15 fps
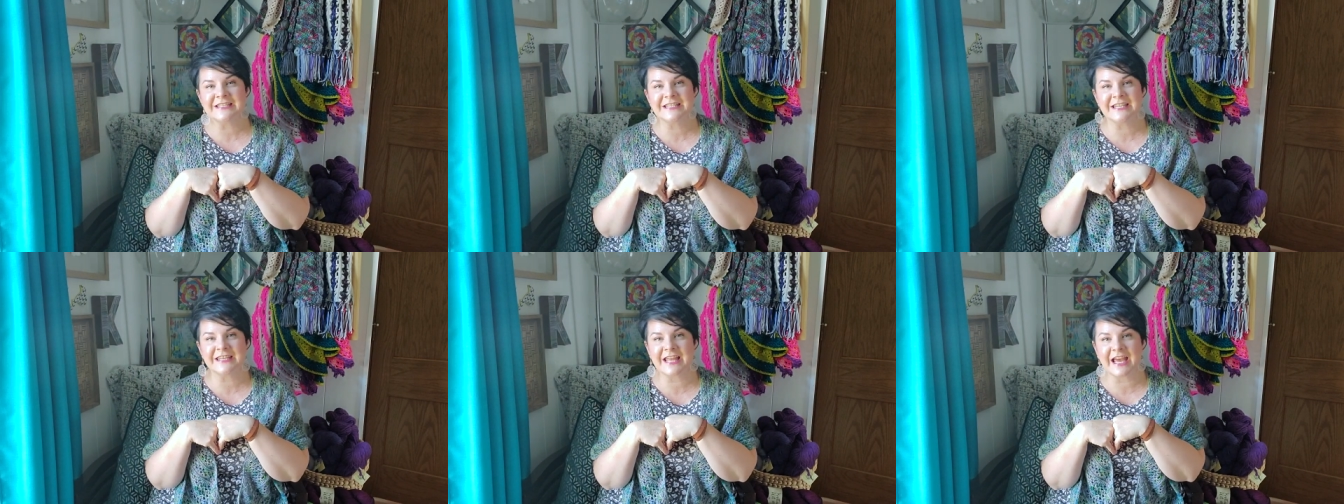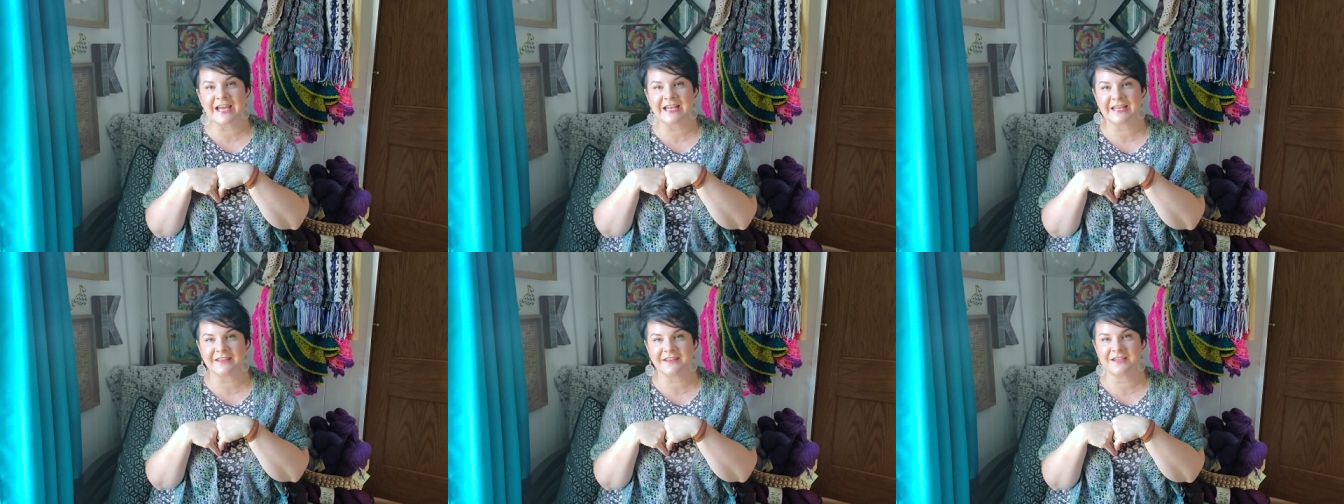to
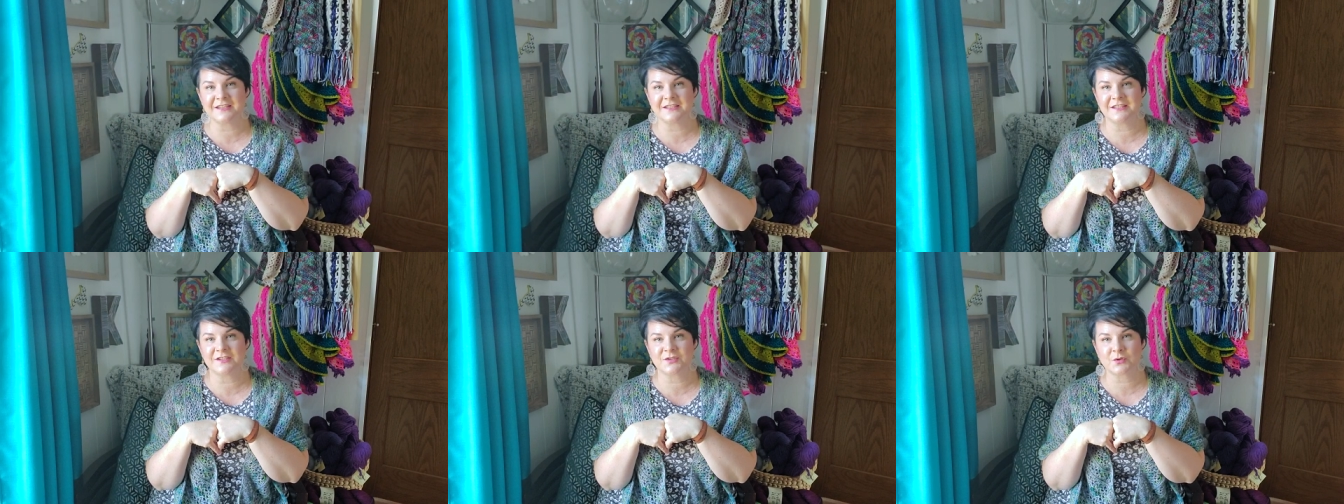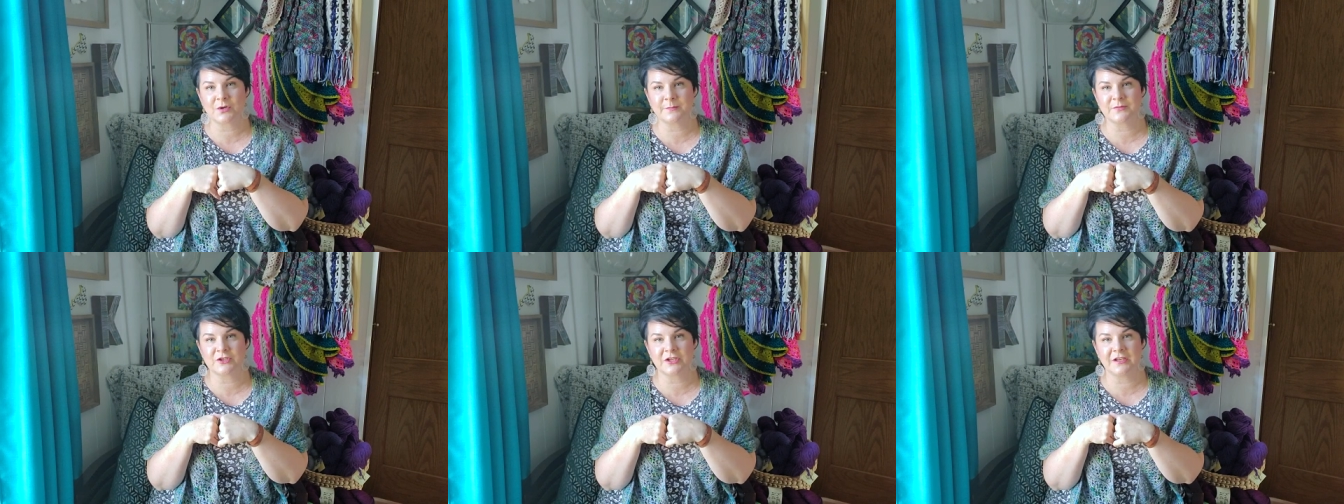that in the
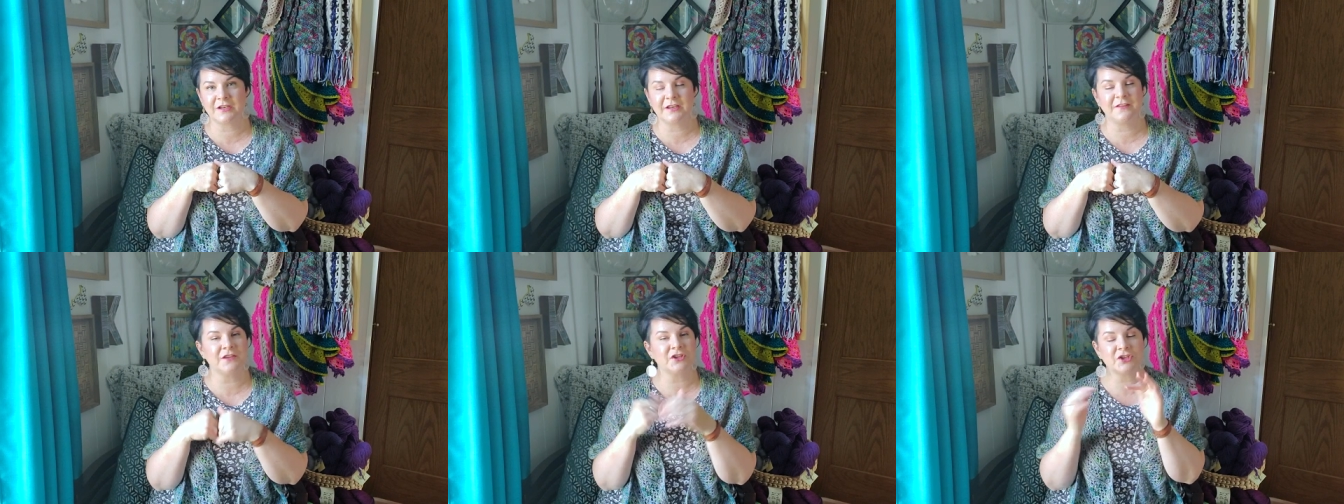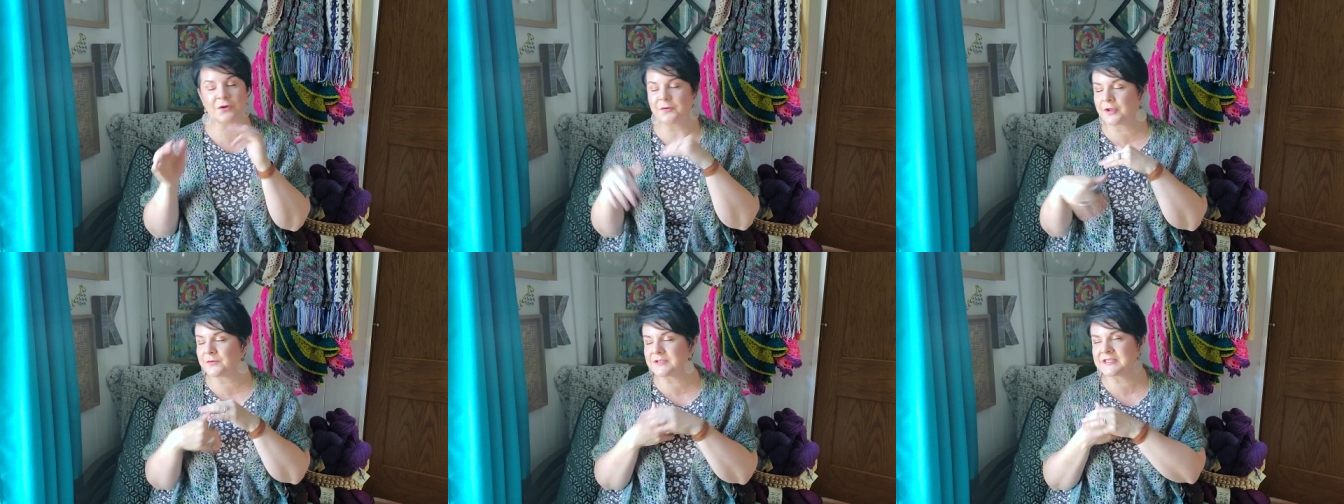description in the show
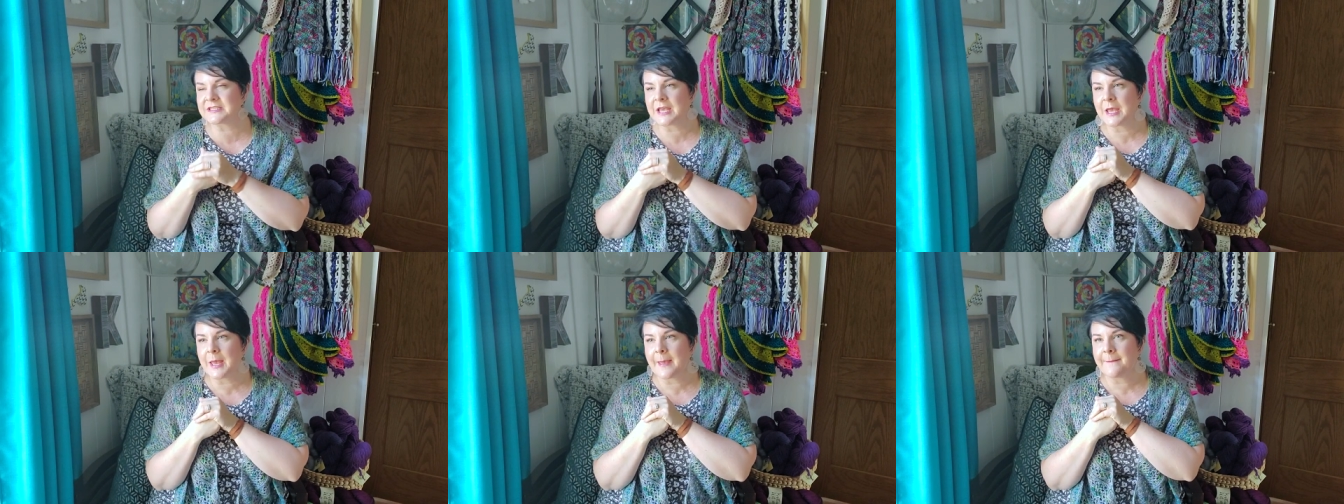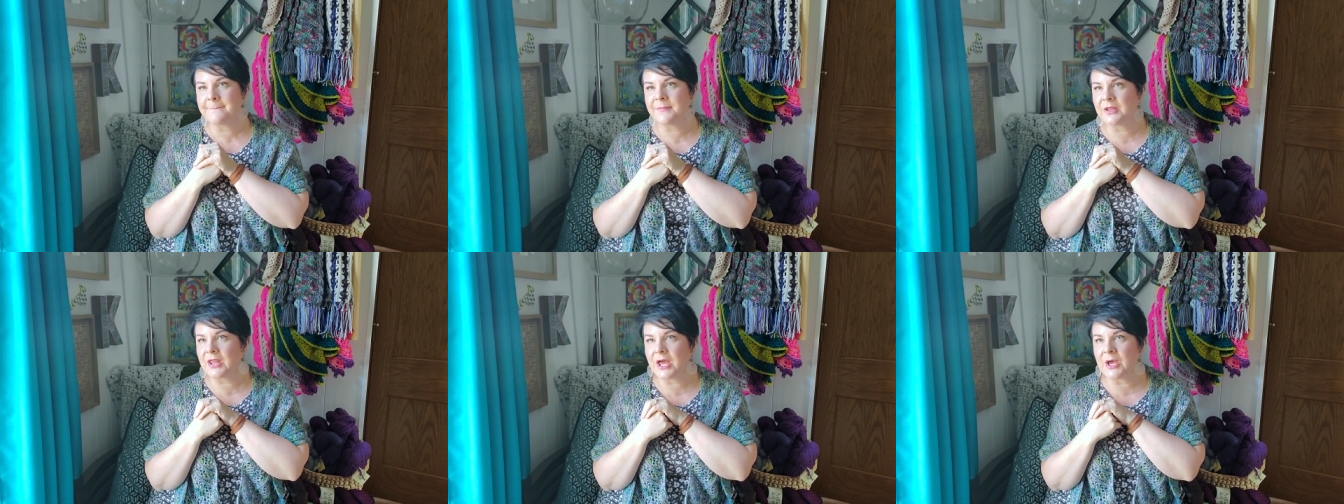notes
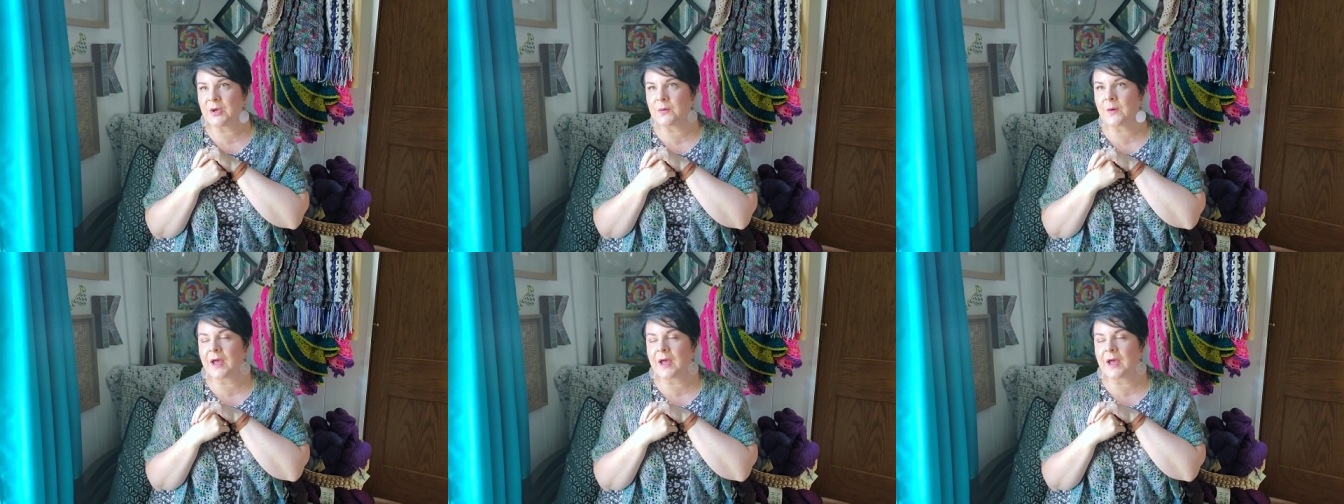below.